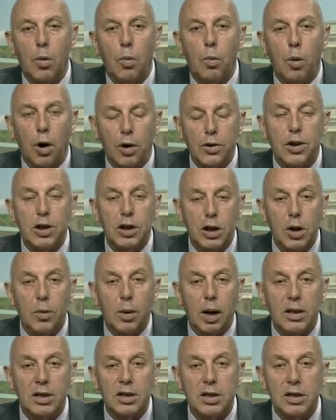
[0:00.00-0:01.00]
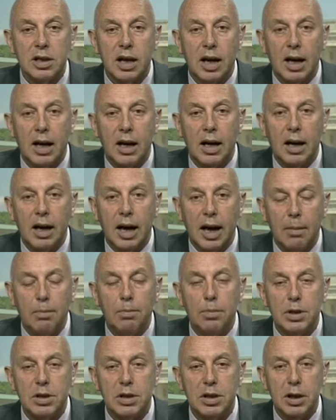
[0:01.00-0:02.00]
what the US
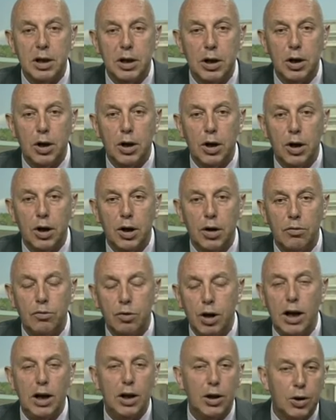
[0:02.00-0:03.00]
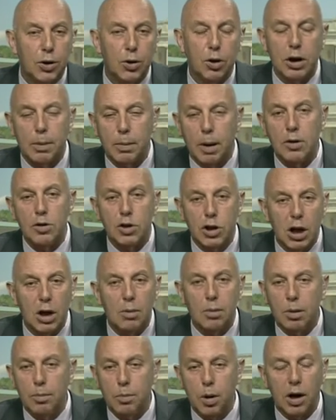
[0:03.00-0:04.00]
embassy here really thought about
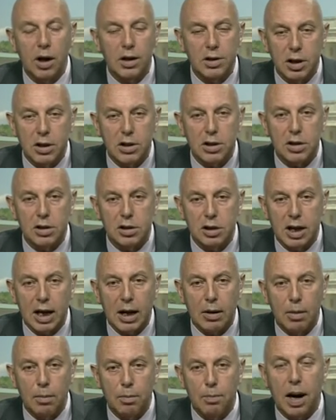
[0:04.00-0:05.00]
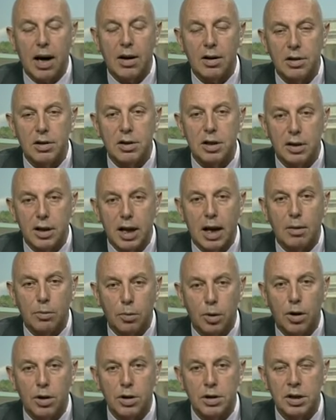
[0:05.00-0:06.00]
German politicians and how embarrassing that
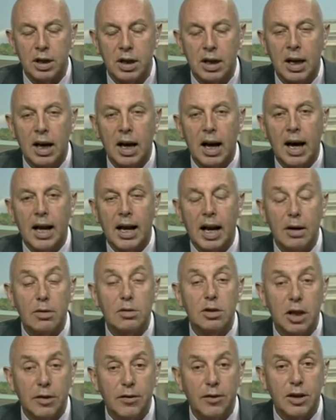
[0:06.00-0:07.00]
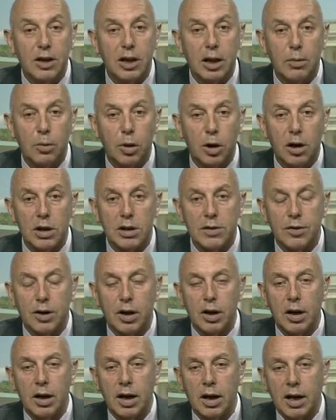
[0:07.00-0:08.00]
was and how difficult it was
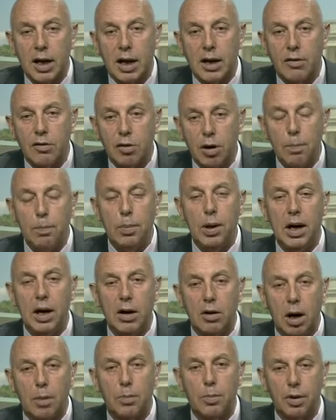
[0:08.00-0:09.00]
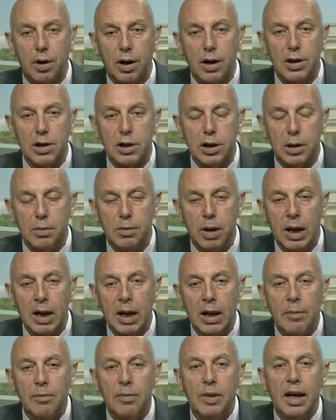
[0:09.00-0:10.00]
for a kind of repair operation.
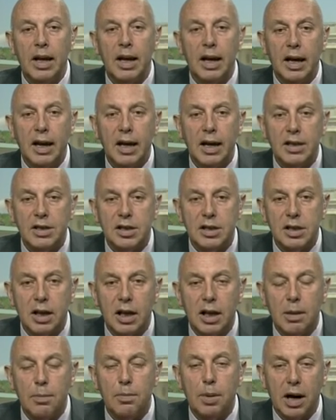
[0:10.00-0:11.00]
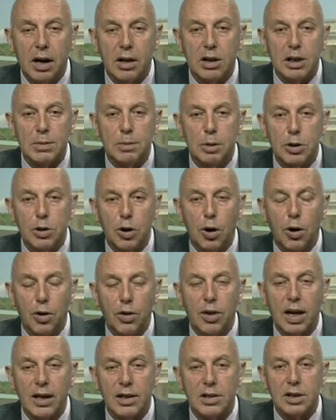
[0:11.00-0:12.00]
It's an embarrassment
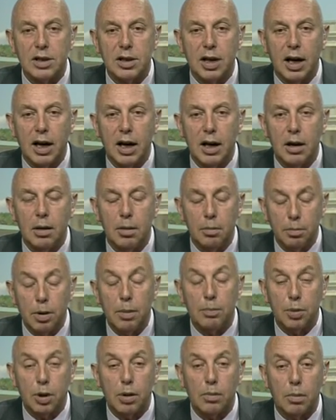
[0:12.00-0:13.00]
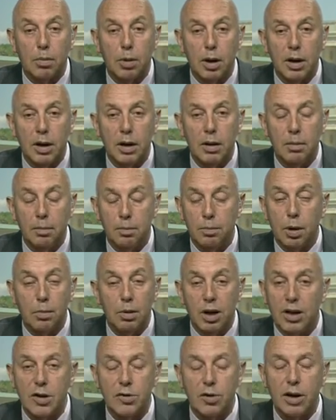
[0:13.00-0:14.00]
on that scale, but probably
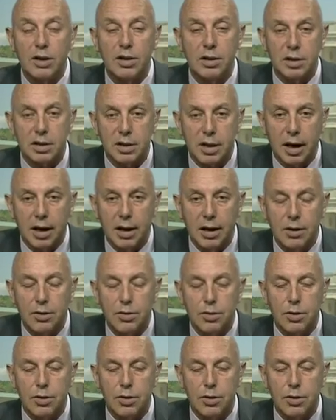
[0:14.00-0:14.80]
a greater scale in